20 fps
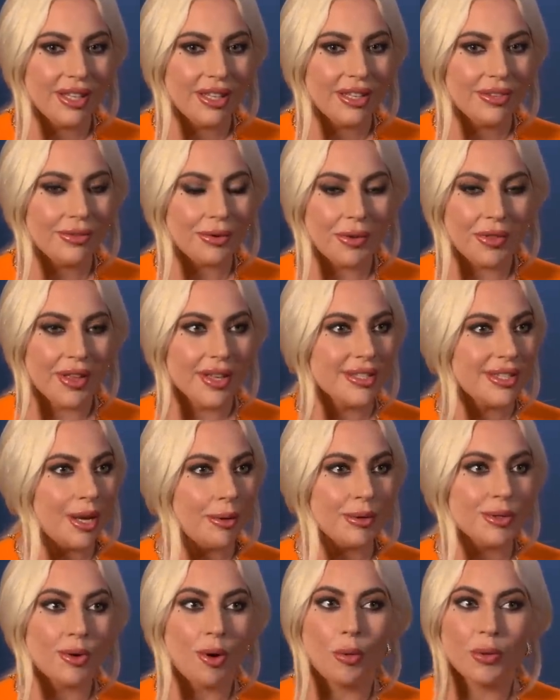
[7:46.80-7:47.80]
for this, I
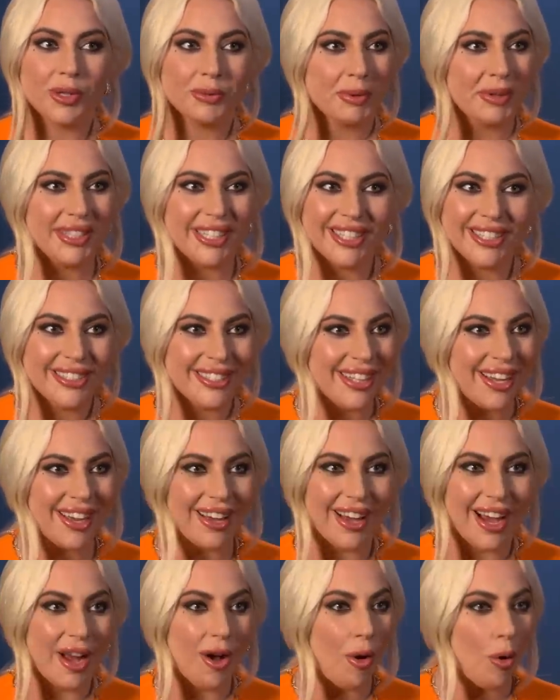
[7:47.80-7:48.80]
was always Patrizia.
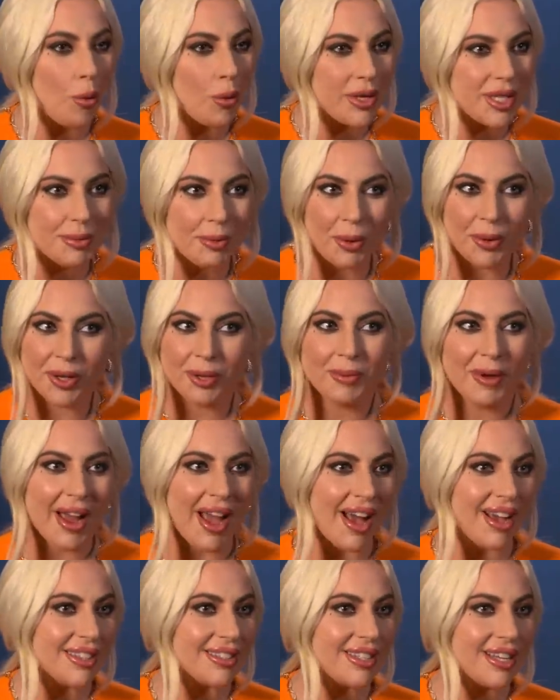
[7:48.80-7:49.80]
I always spoke in my
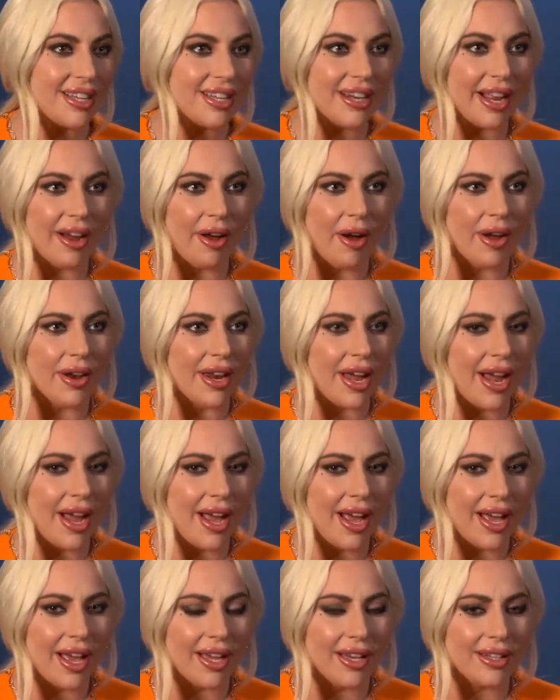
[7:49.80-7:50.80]
accent, I, and I
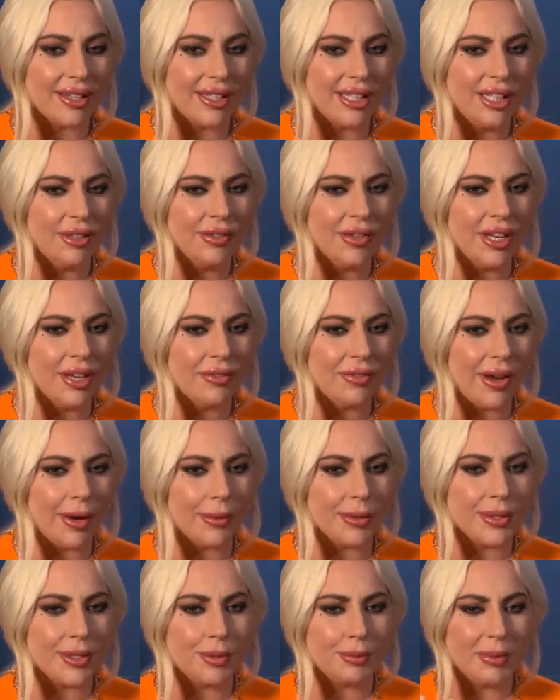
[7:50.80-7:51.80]
and even if I
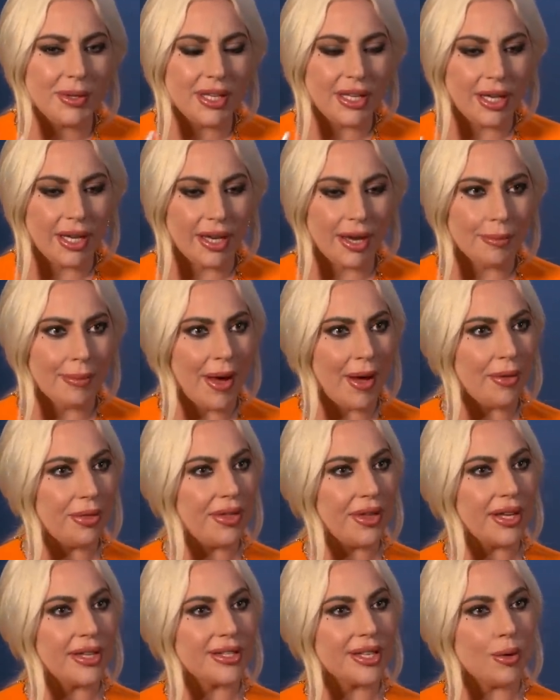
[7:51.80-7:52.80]
was speaking about
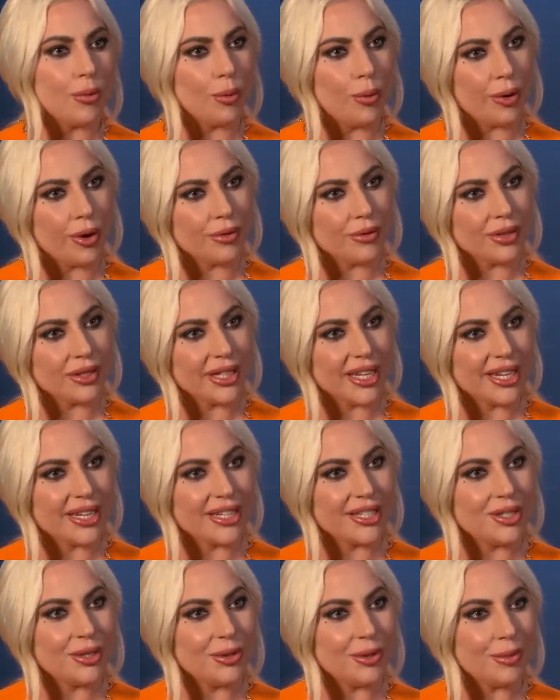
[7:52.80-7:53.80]
things that weren't
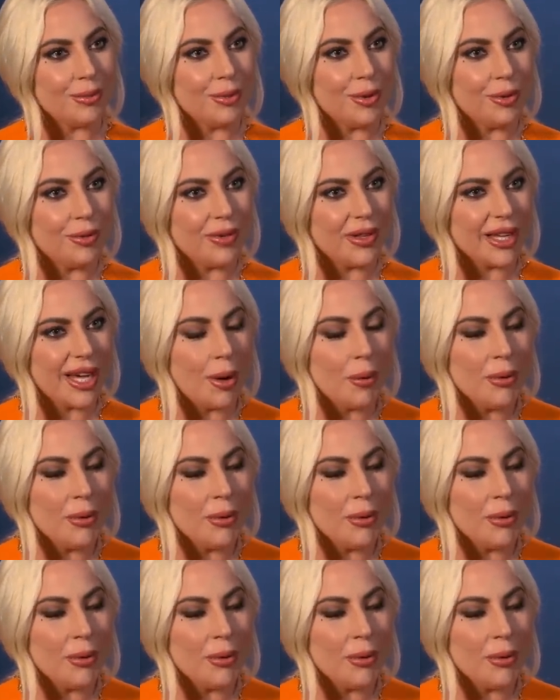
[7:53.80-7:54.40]
related to the movie, like I